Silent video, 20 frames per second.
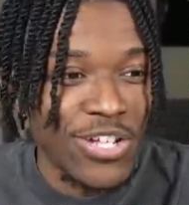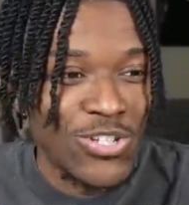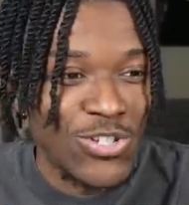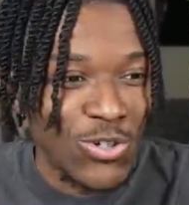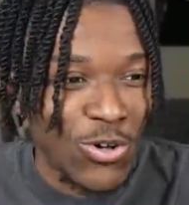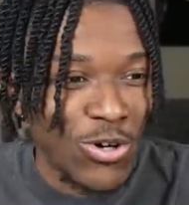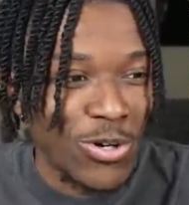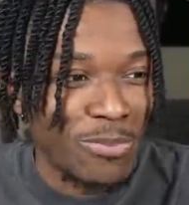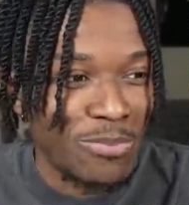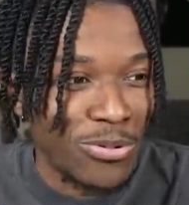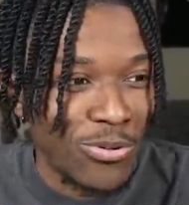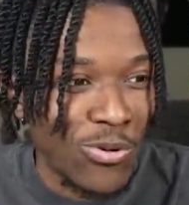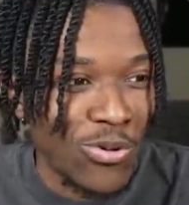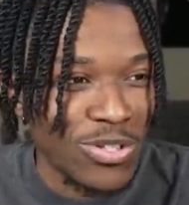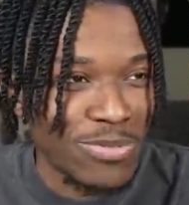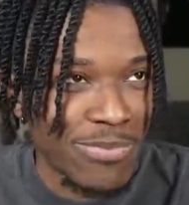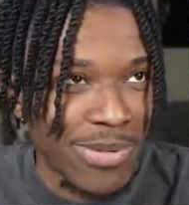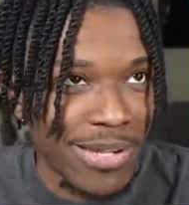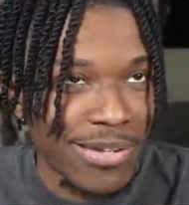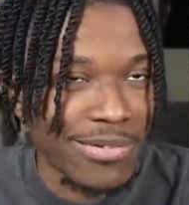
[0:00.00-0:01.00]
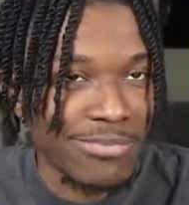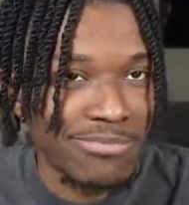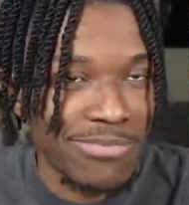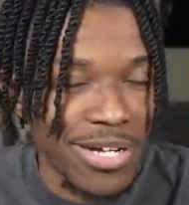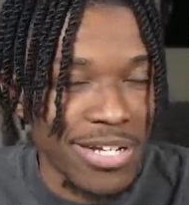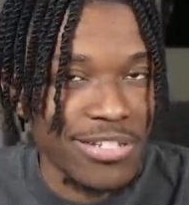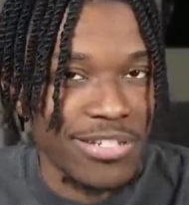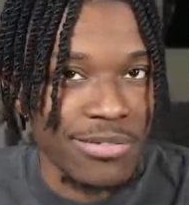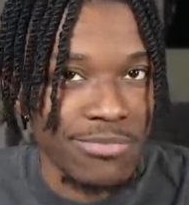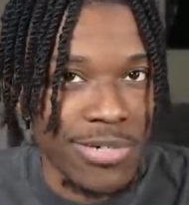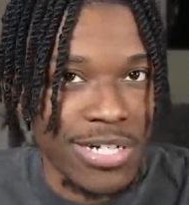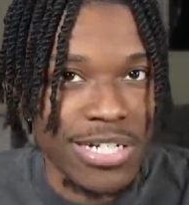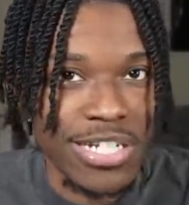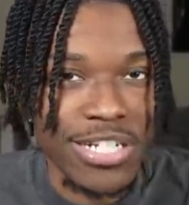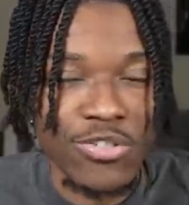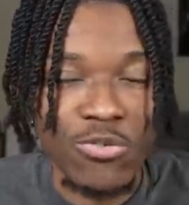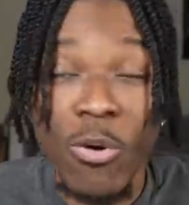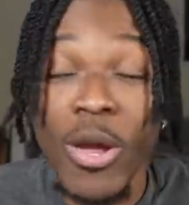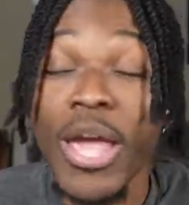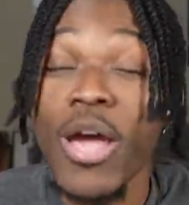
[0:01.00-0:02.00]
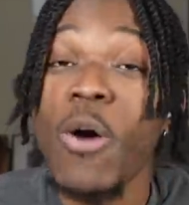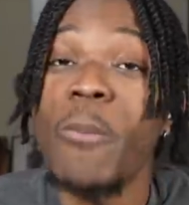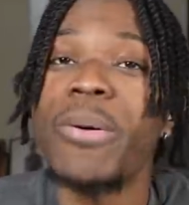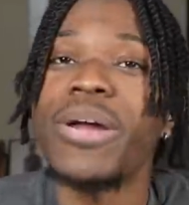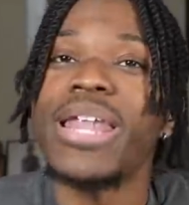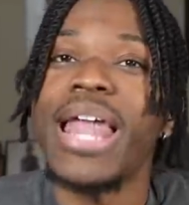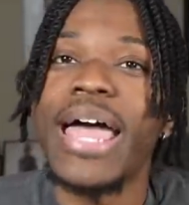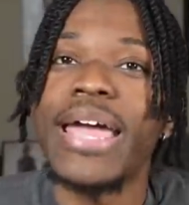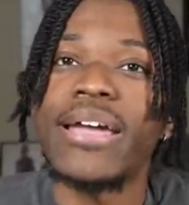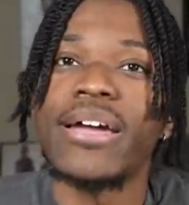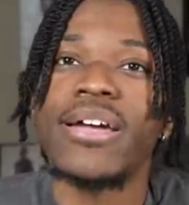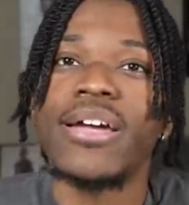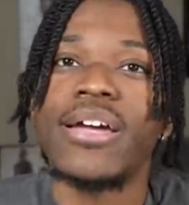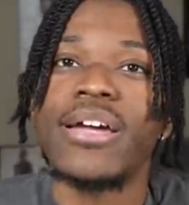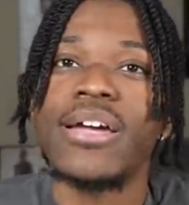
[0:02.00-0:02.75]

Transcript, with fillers: Jordan Poole is making a bunch of money as well. But like